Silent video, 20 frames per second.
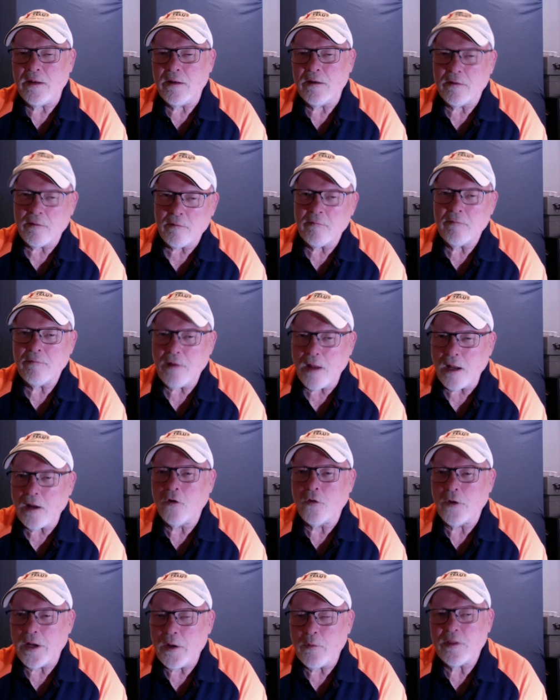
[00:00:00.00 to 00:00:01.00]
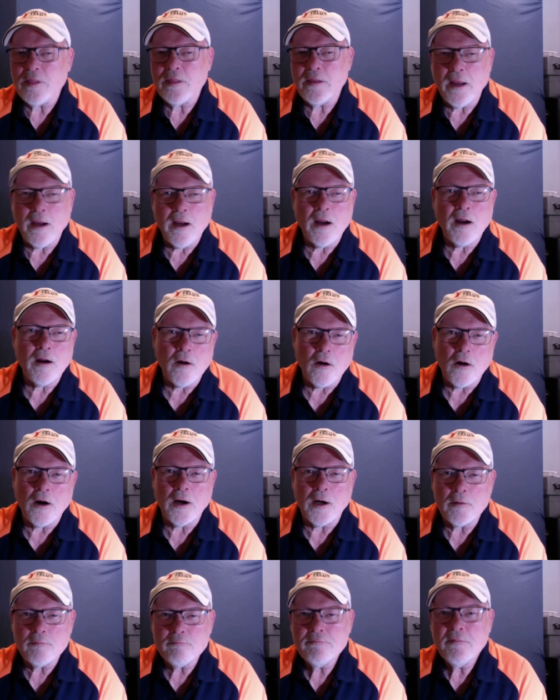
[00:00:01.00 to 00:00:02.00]
and agree with you
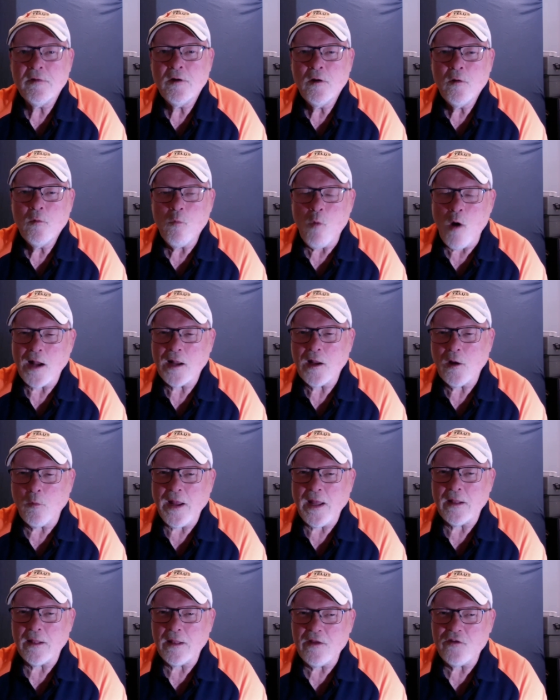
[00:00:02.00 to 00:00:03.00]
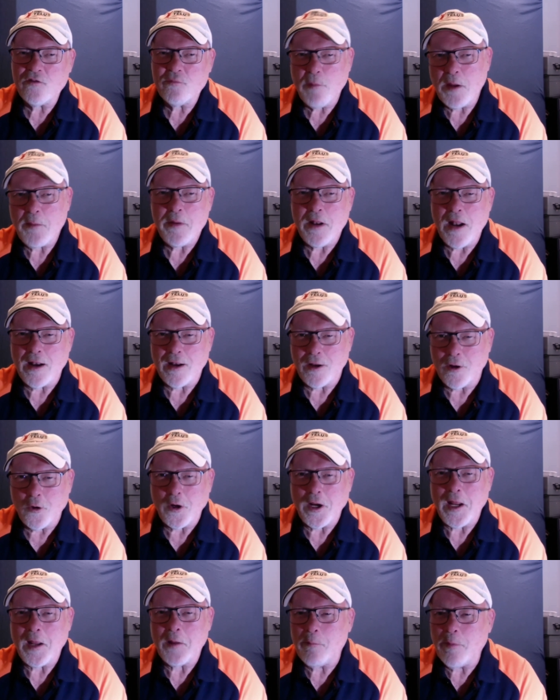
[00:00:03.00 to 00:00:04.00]
or walk away, at least maybe not
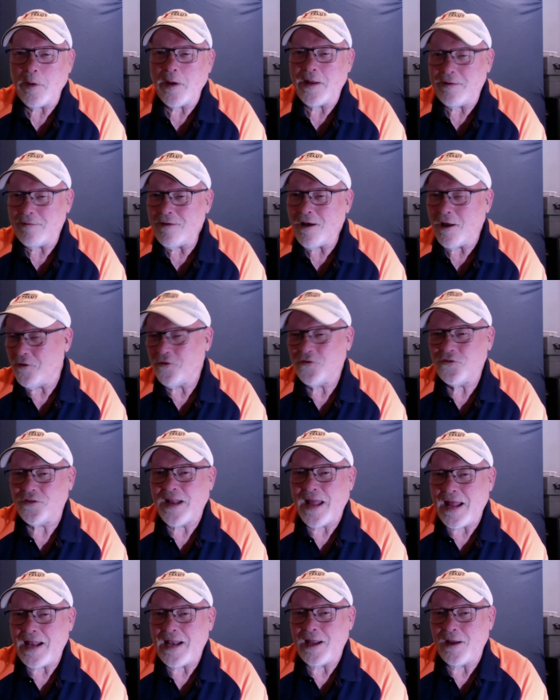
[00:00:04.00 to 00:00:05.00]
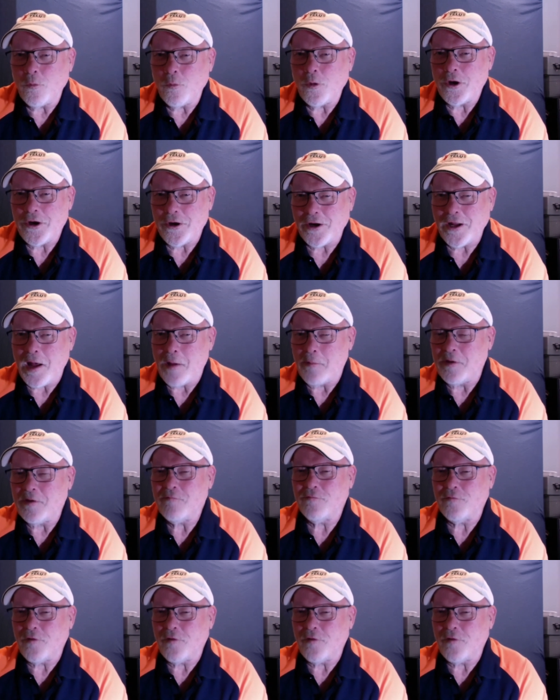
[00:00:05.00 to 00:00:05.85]
agreeing, but understanding where you're coming